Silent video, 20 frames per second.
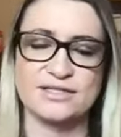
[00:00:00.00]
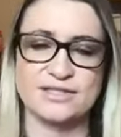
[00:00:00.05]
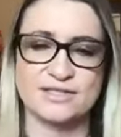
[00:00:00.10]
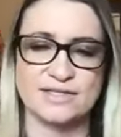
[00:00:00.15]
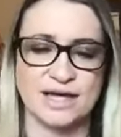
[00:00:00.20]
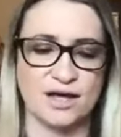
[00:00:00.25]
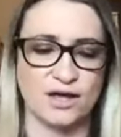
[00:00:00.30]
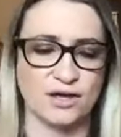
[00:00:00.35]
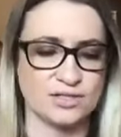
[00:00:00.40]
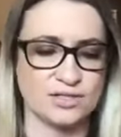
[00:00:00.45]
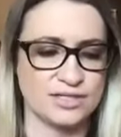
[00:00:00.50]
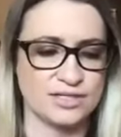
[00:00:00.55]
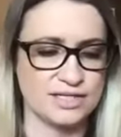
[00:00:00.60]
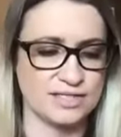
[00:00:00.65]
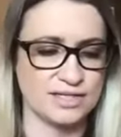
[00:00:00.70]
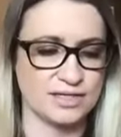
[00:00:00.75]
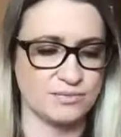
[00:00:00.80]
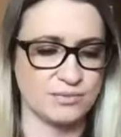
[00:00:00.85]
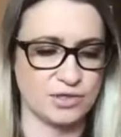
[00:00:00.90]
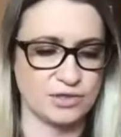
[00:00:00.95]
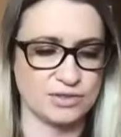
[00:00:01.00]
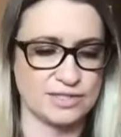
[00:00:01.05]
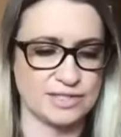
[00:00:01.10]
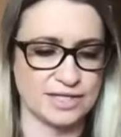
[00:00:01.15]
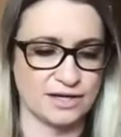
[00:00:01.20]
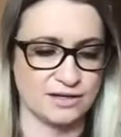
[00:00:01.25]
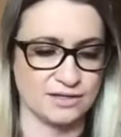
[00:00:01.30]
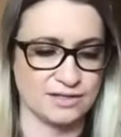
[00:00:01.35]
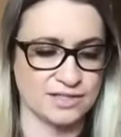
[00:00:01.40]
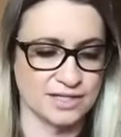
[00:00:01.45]
cells, these immune
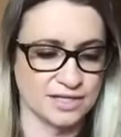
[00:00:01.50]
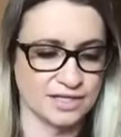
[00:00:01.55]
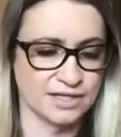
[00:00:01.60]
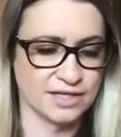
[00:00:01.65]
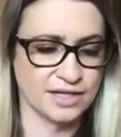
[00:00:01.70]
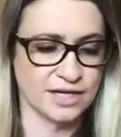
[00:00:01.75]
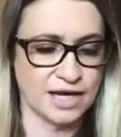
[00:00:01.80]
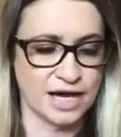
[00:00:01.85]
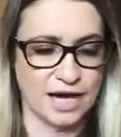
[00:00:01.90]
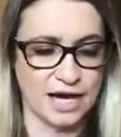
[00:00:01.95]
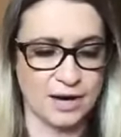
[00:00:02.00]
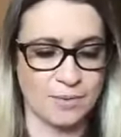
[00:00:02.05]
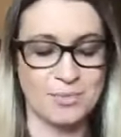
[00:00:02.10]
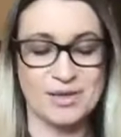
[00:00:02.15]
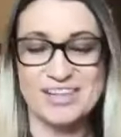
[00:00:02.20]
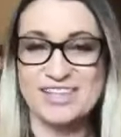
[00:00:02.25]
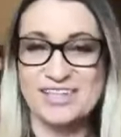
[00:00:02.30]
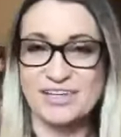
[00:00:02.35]
cells, but